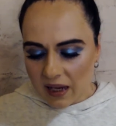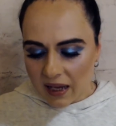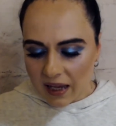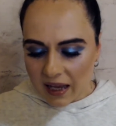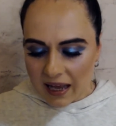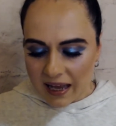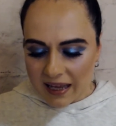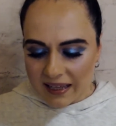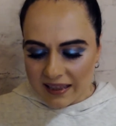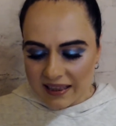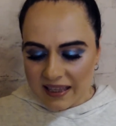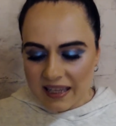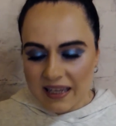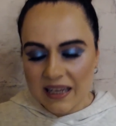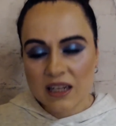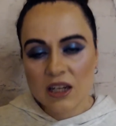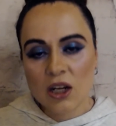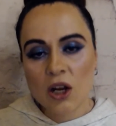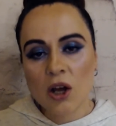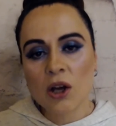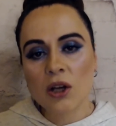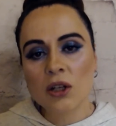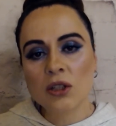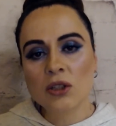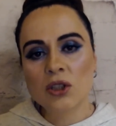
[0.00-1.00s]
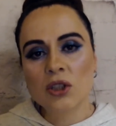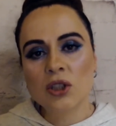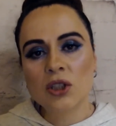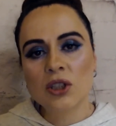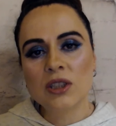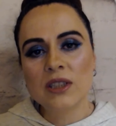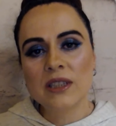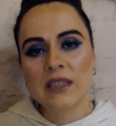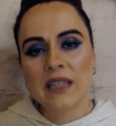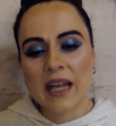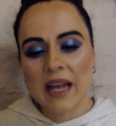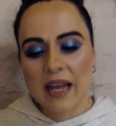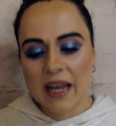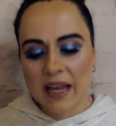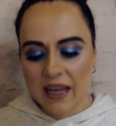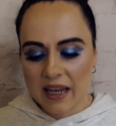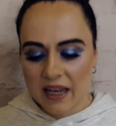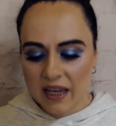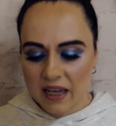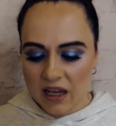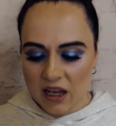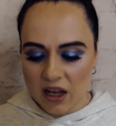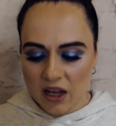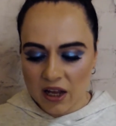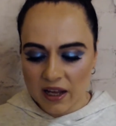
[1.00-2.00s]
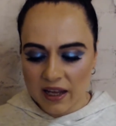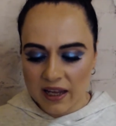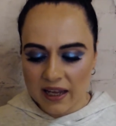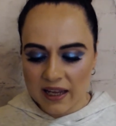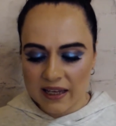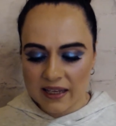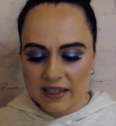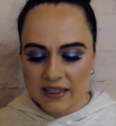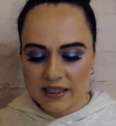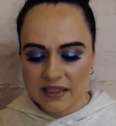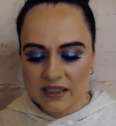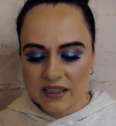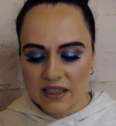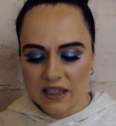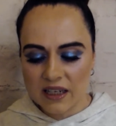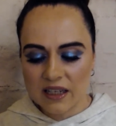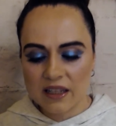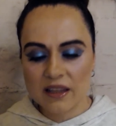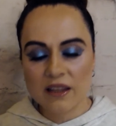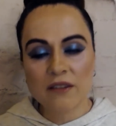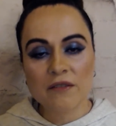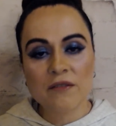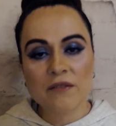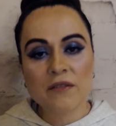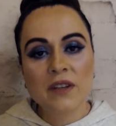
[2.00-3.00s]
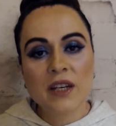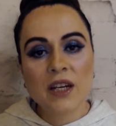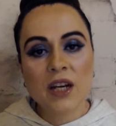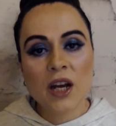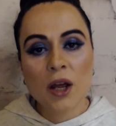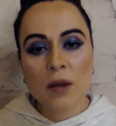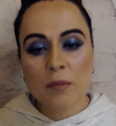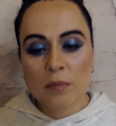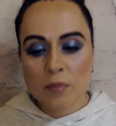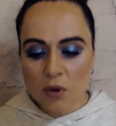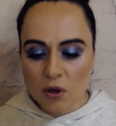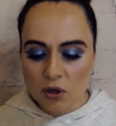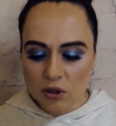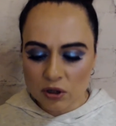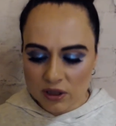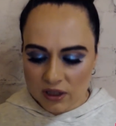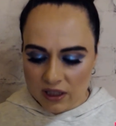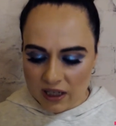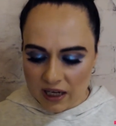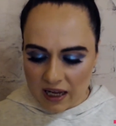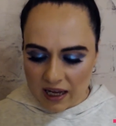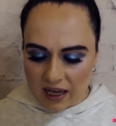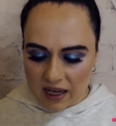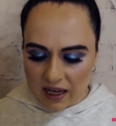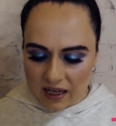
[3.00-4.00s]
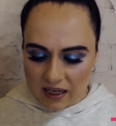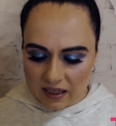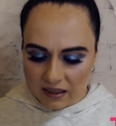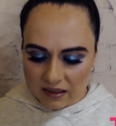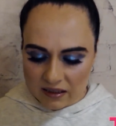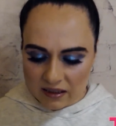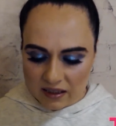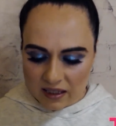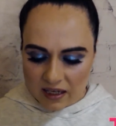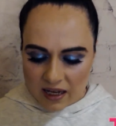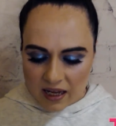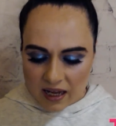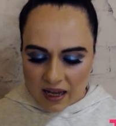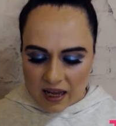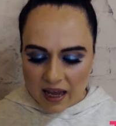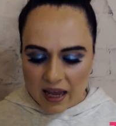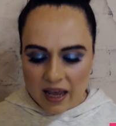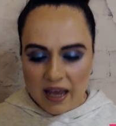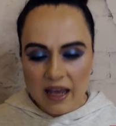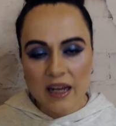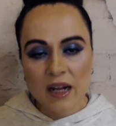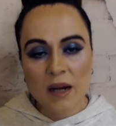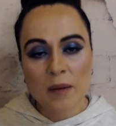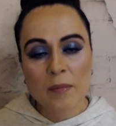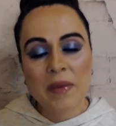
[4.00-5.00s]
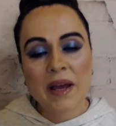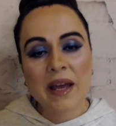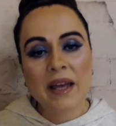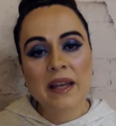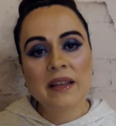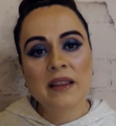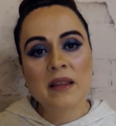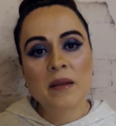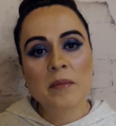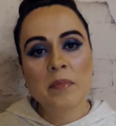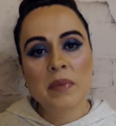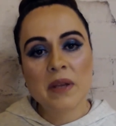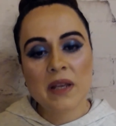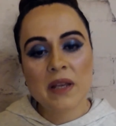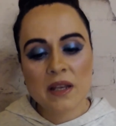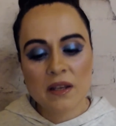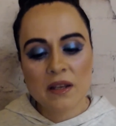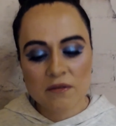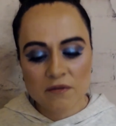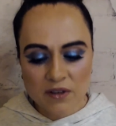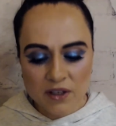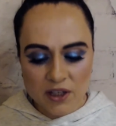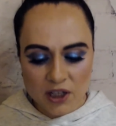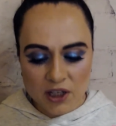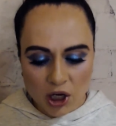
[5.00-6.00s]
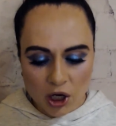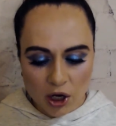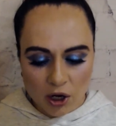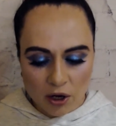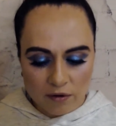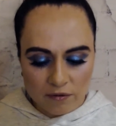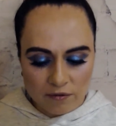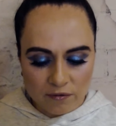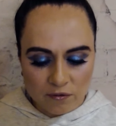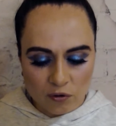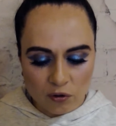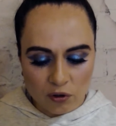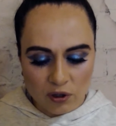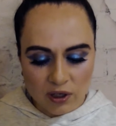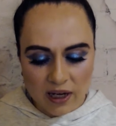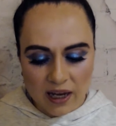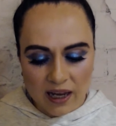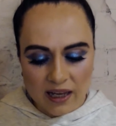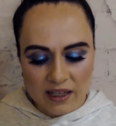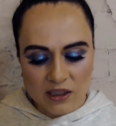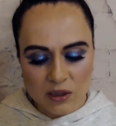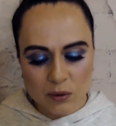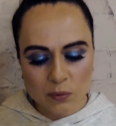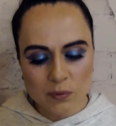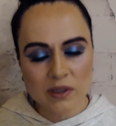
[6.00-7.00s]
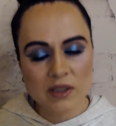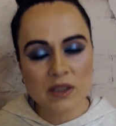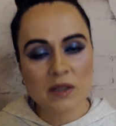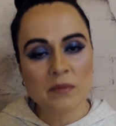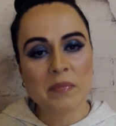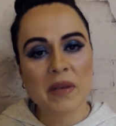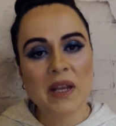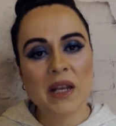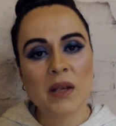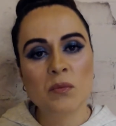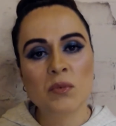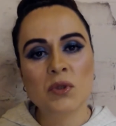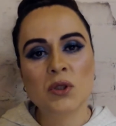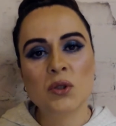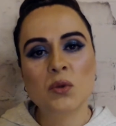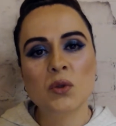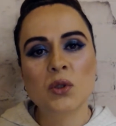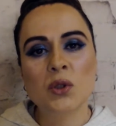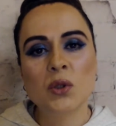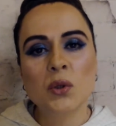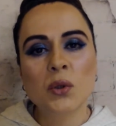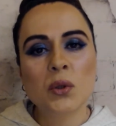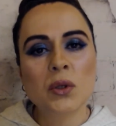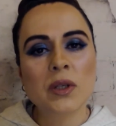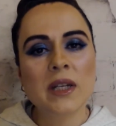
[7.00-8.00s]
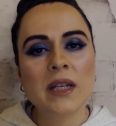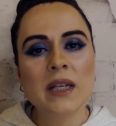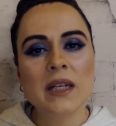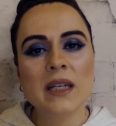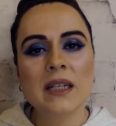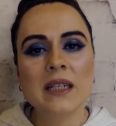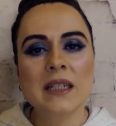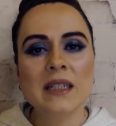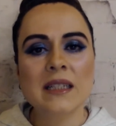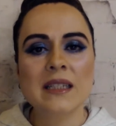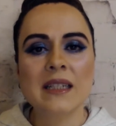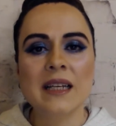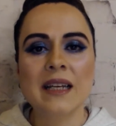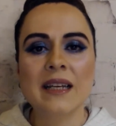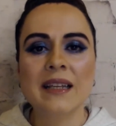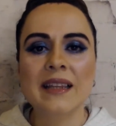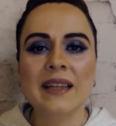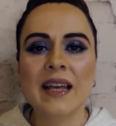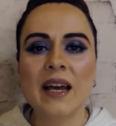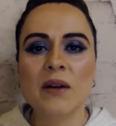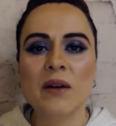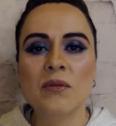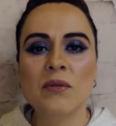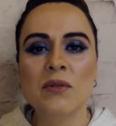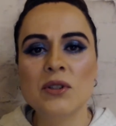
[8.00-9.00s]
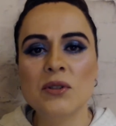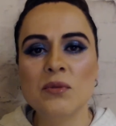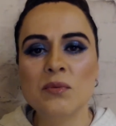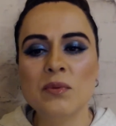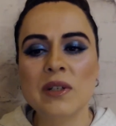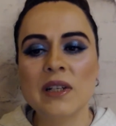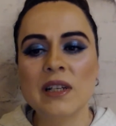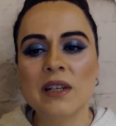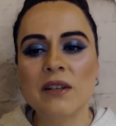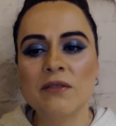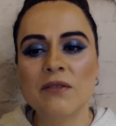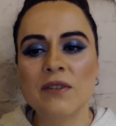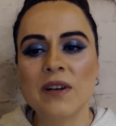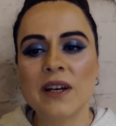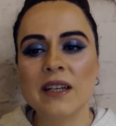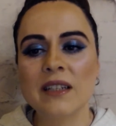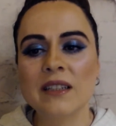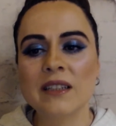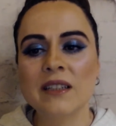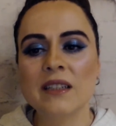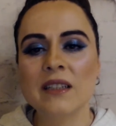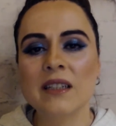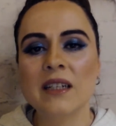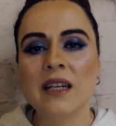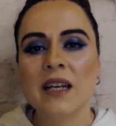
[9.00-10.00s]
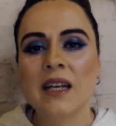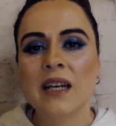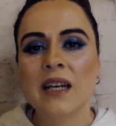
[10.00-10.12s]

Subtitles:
And then on Tuesday, I edited the video podcast and I made the beat video for last week's beat, which was cookies, and that was really fun.